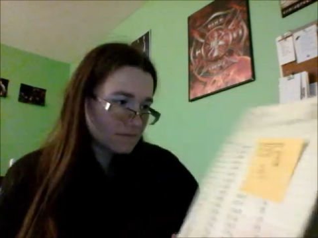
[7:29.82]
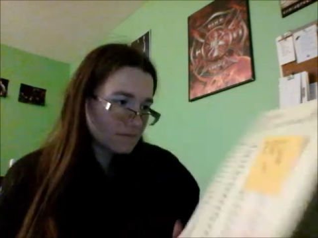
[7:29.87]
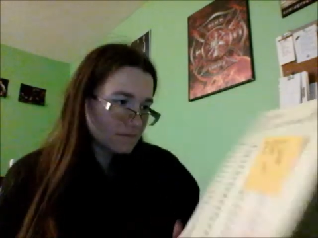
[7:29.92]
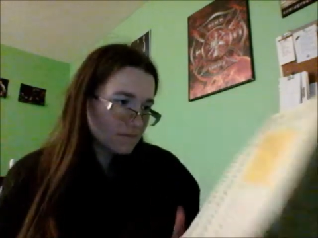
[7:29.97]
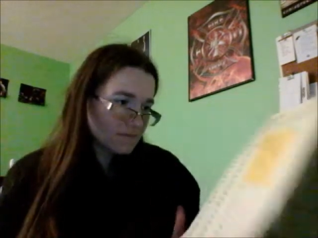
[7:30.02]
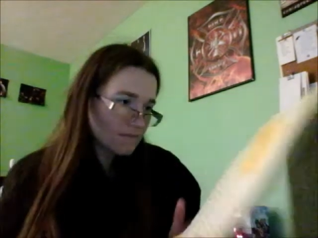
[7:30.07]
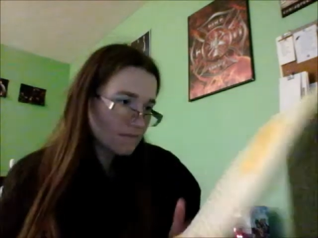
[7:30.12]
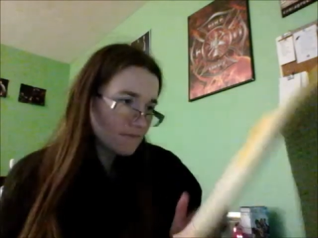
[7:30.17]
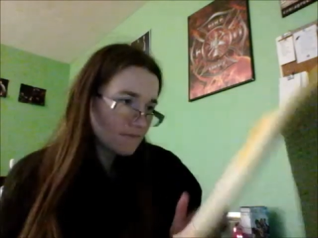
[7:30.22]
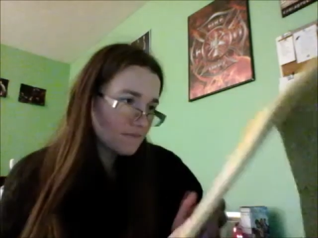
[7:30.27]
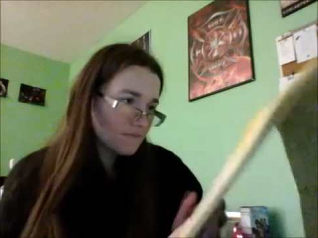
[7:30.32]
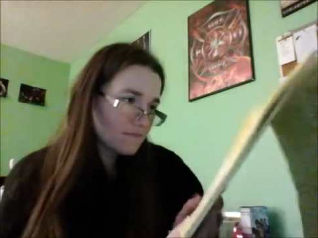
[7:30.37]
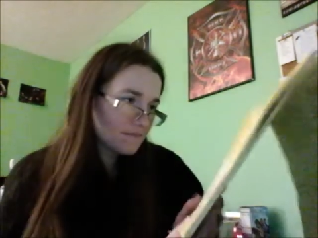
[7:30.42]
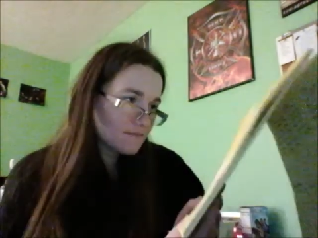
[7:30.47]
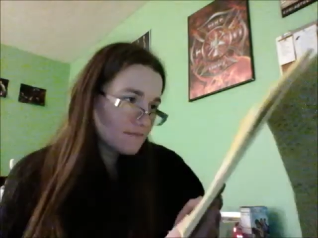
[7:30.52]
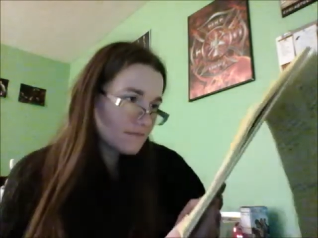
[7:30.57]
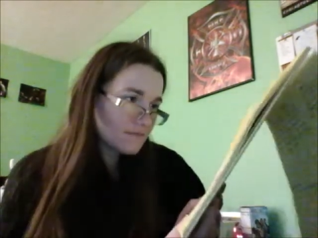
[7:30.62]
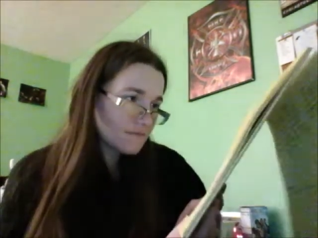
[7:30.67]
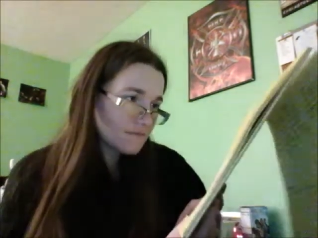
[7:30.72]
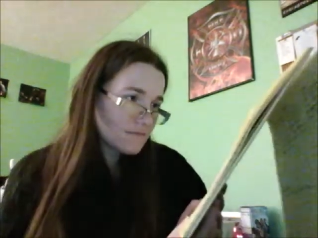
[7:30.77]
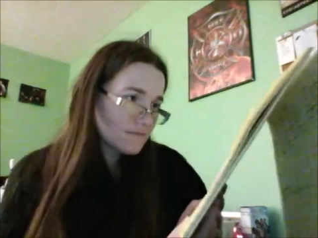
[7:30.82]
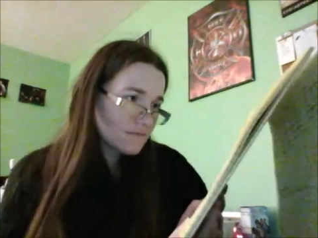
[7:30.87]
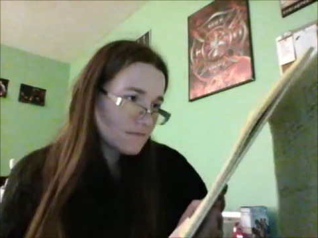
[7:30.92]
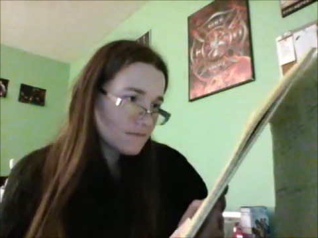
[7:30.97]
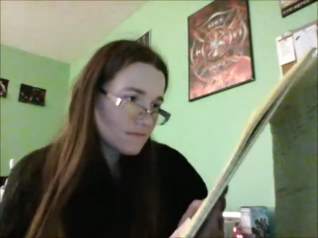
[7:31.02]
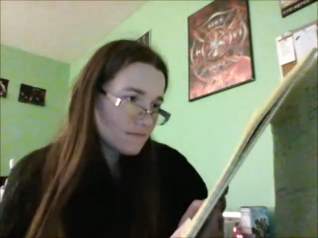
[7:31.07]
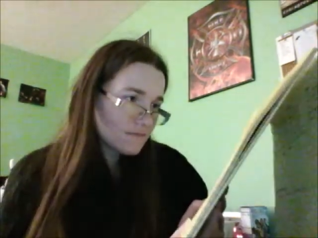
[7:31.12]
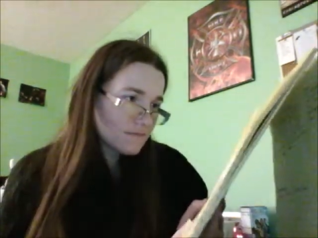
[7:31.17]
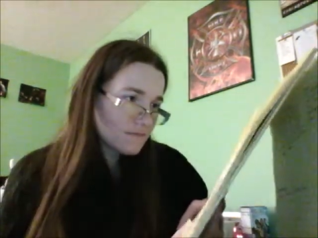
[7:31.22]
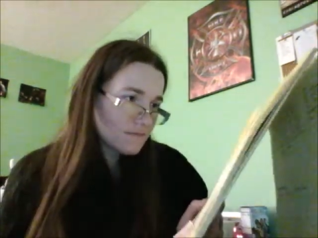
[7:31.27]

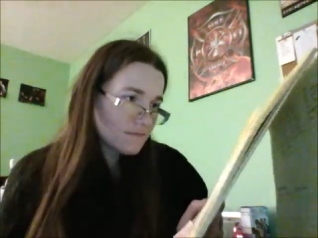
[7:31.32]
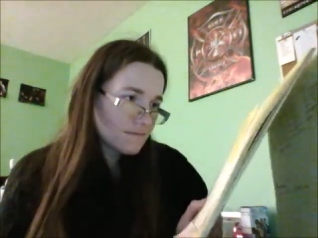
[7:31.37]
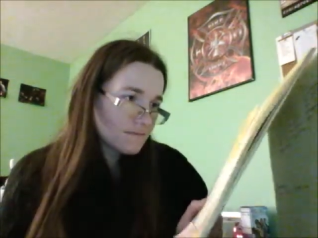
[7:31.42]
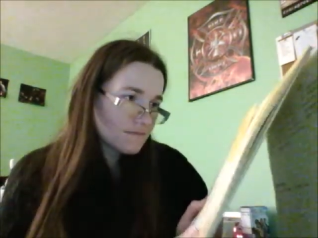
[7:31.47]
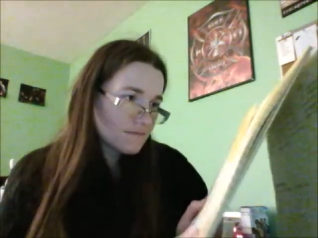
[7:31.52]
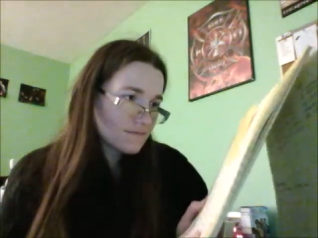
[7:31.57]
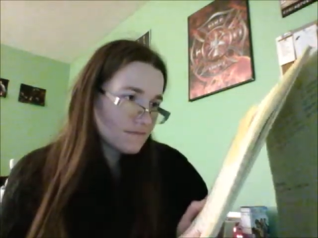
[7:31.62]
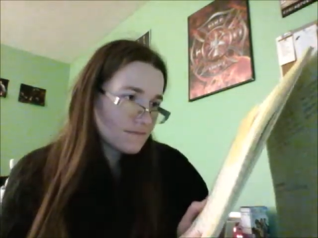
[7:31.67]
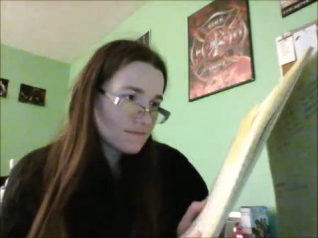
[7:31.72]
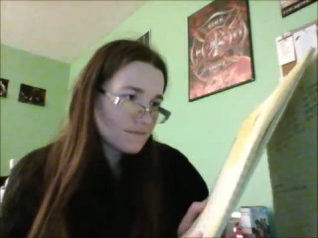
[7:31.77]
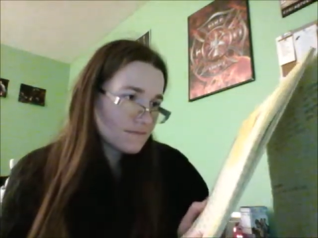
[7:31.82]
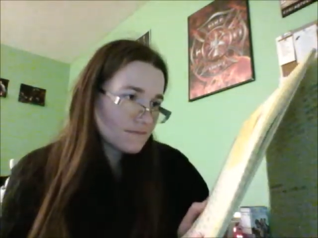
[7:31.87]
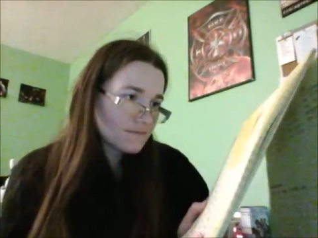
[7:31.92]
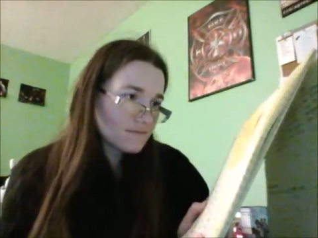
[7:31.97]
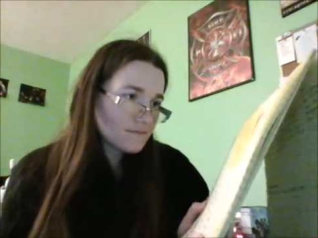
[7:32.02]
No one is speaking in this clip.